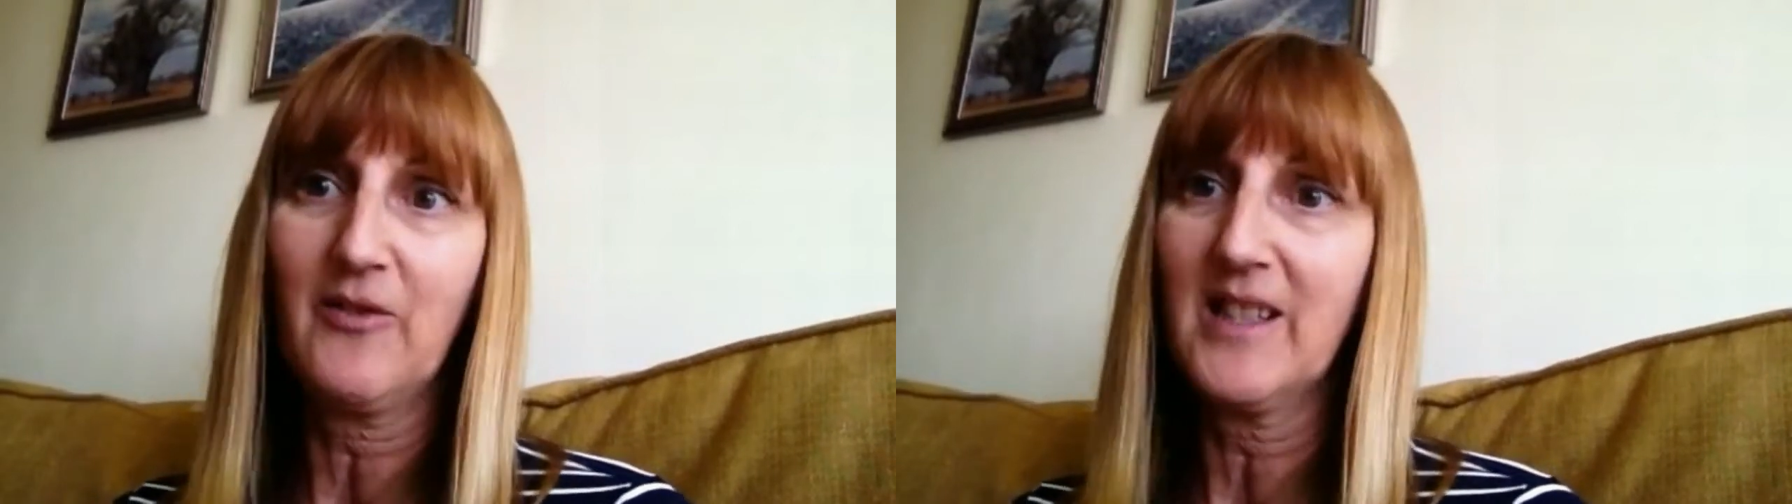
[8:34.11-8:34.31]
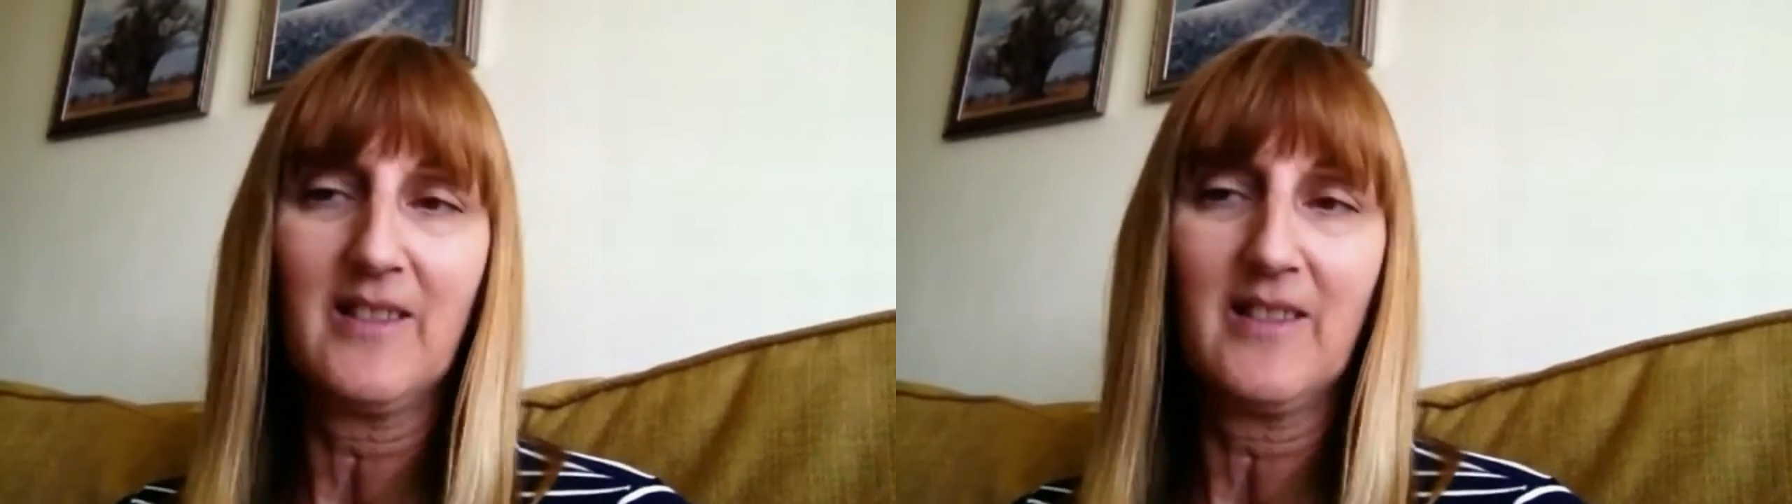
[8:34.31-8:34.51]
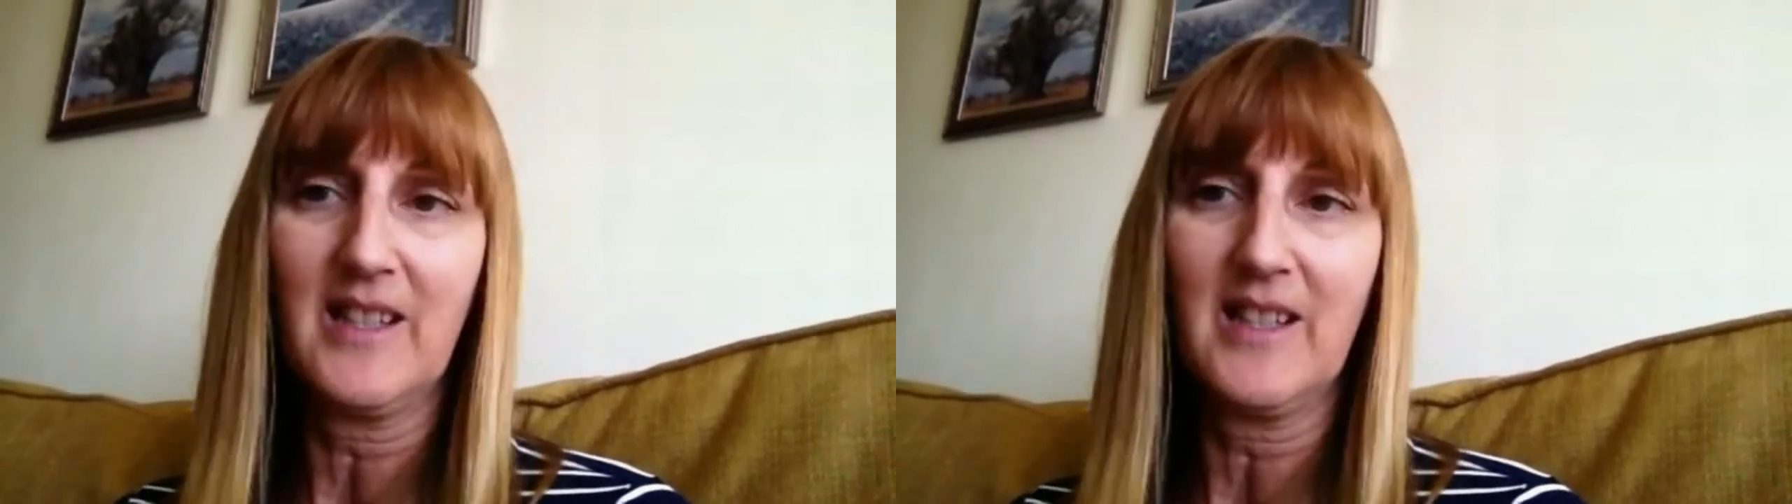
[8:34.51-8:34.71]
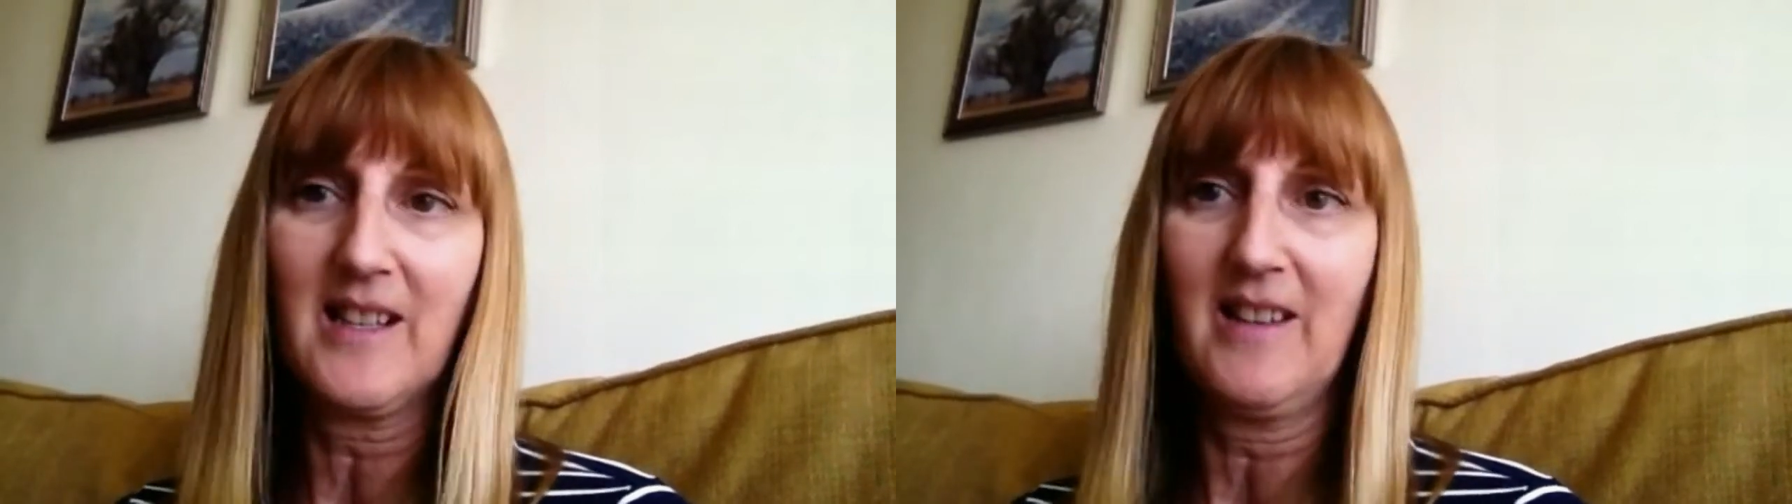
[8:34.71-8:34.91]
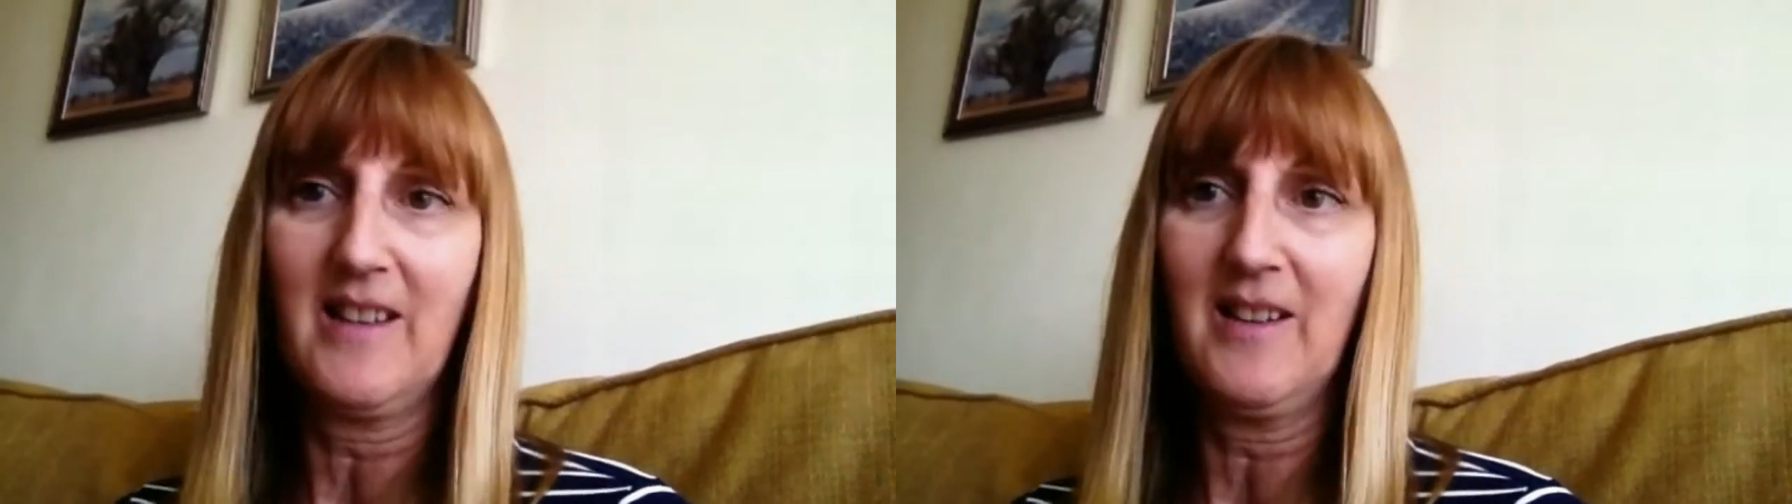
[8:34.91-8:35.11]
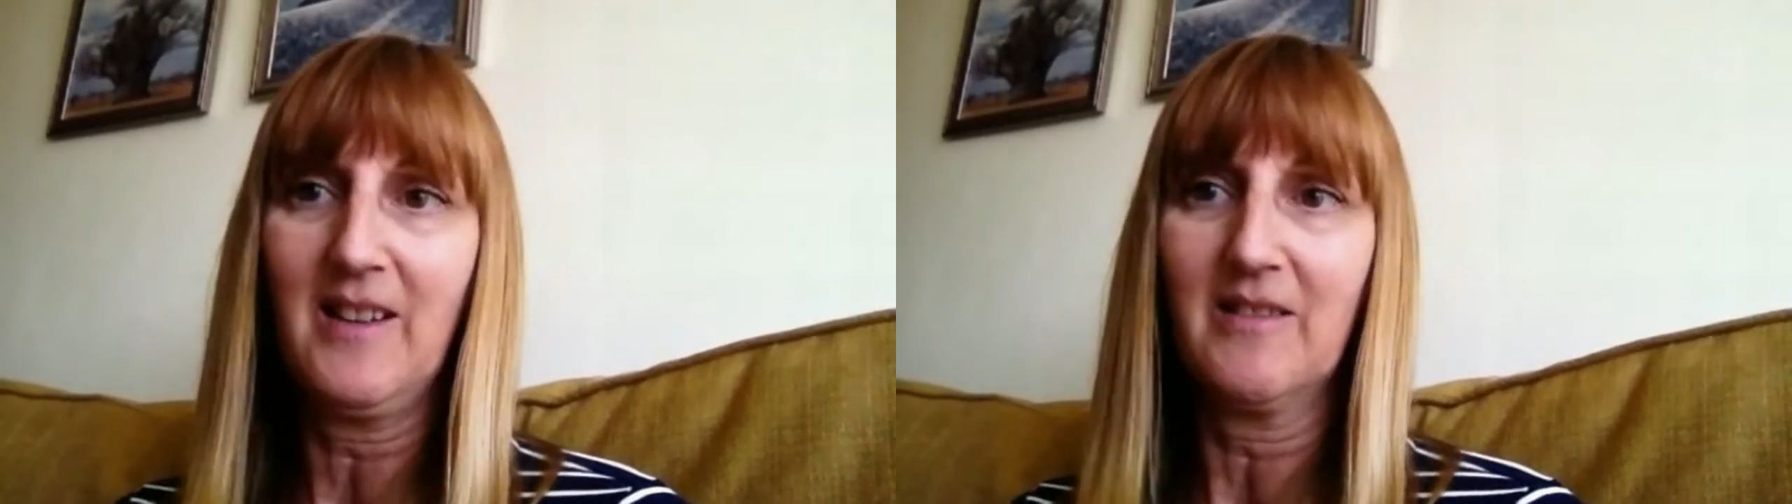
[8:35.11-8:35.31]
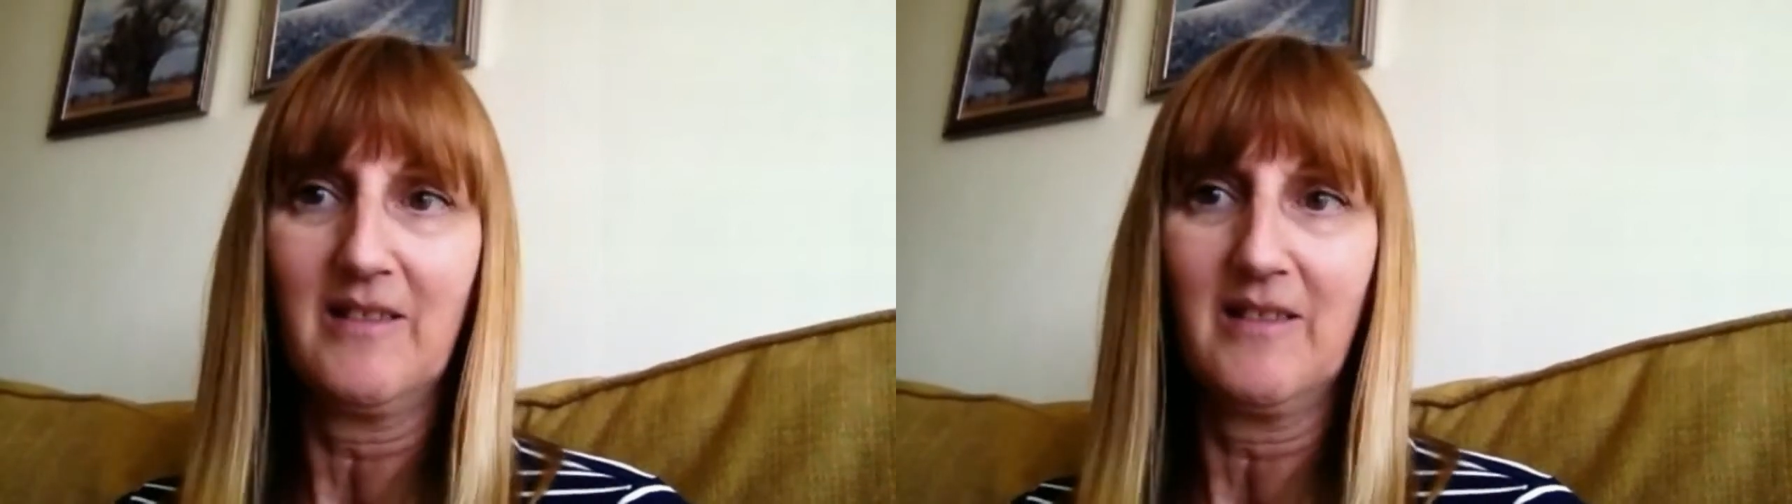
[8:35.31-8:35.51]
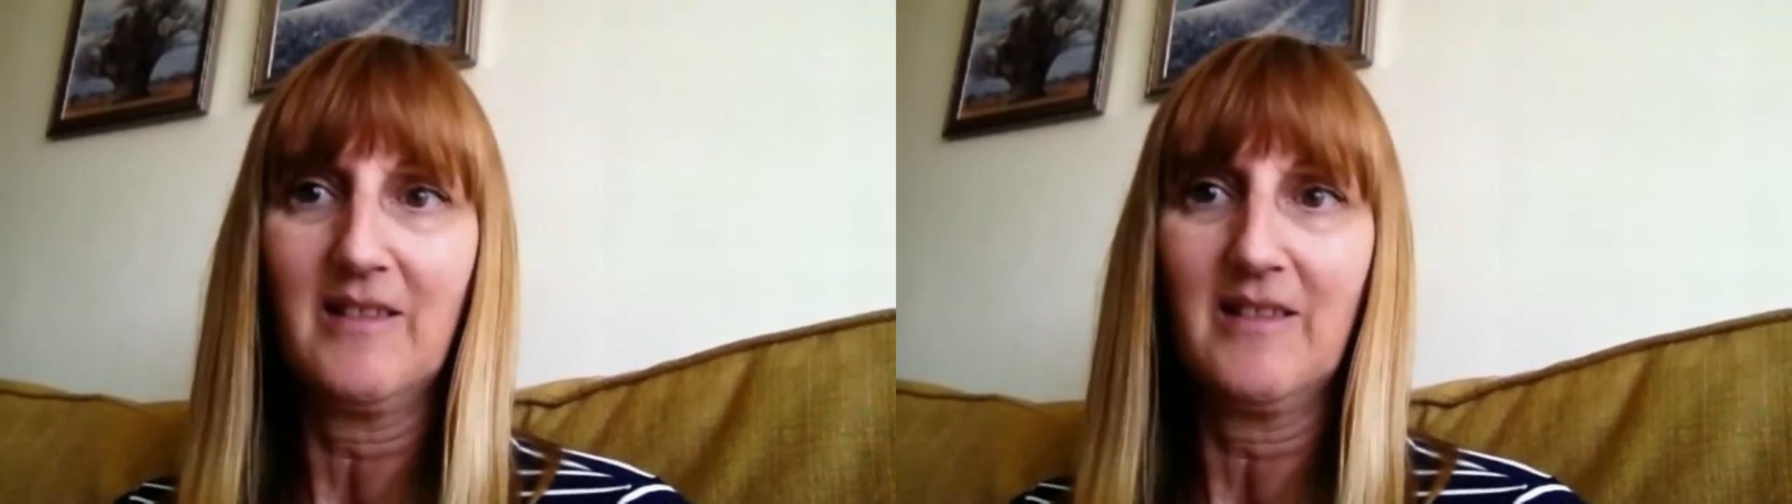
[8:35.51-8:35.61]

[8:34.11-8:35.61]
fitting and things like that,